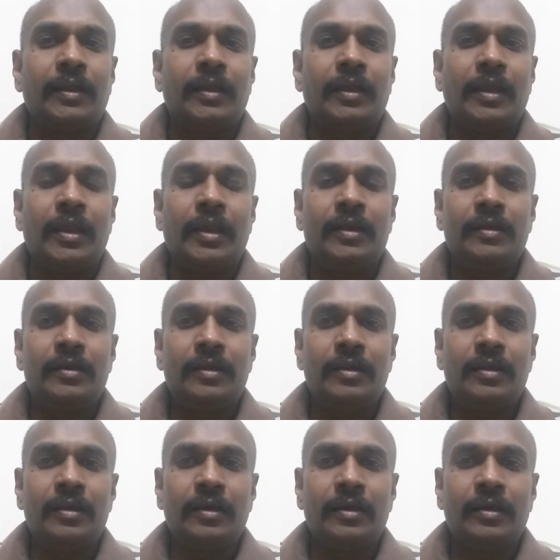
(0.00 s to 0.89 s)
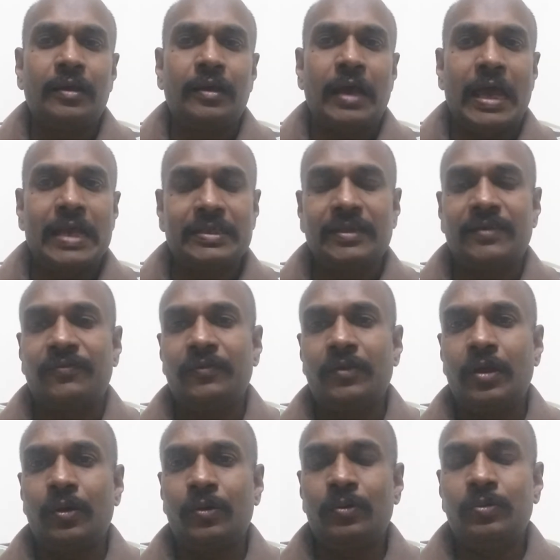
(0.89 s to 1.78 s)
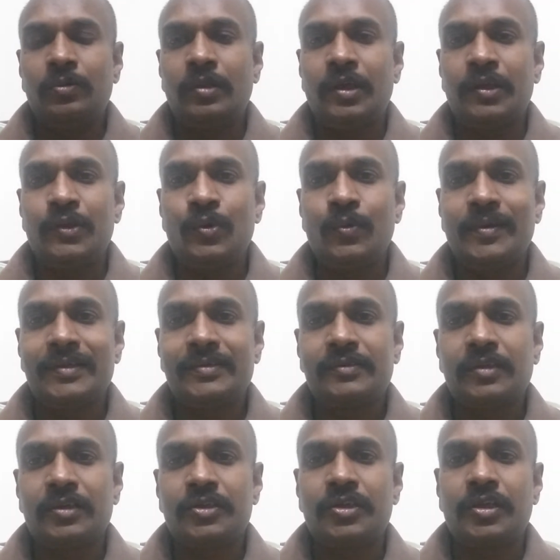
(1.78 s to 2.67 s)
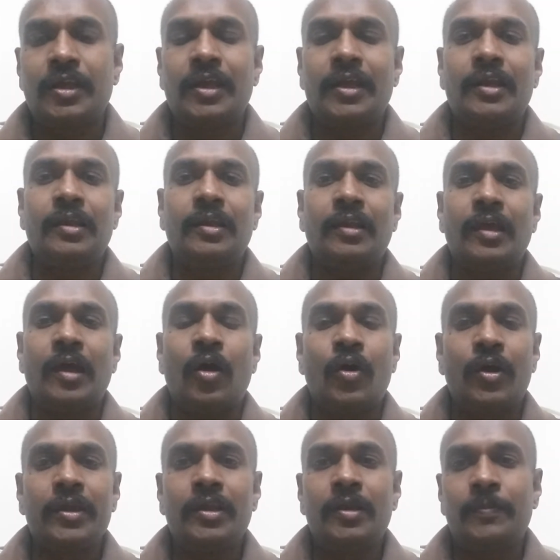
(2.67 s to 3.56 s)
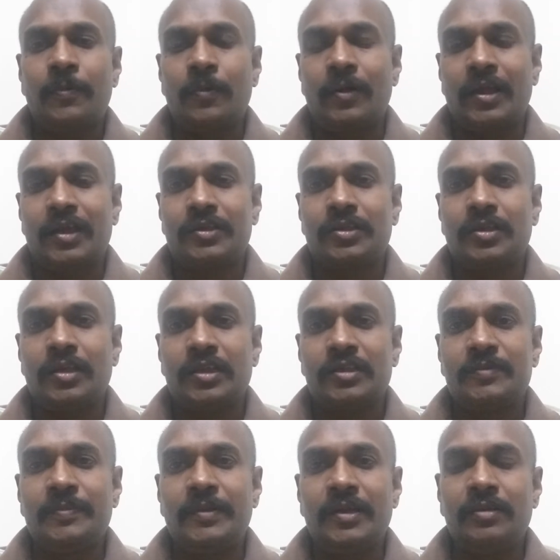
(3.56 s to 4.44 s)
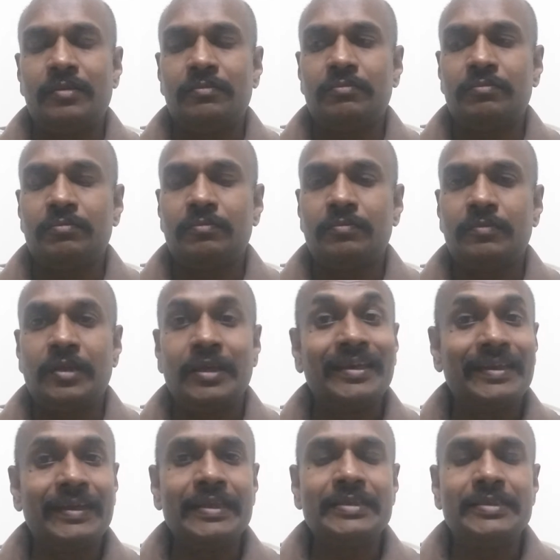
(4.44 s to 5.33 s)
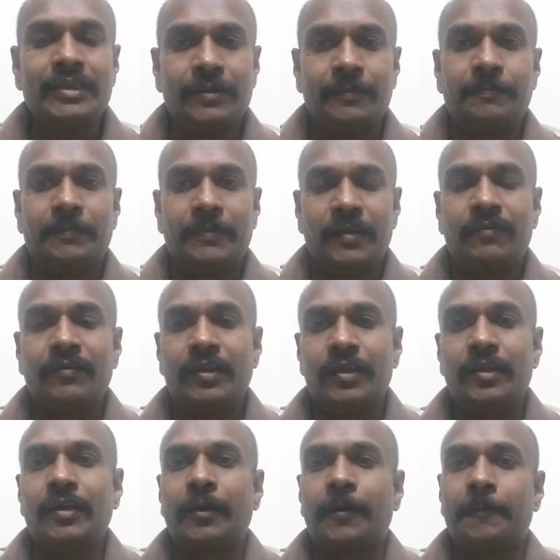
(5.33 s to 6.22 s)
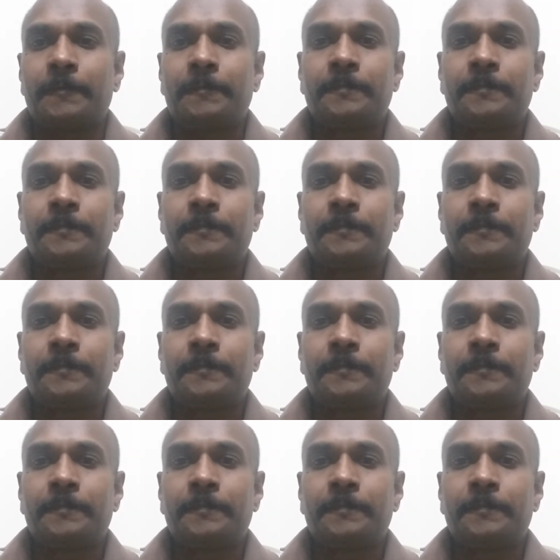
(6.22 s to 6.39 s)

And as of now, the US shale oil production has been increasing every year.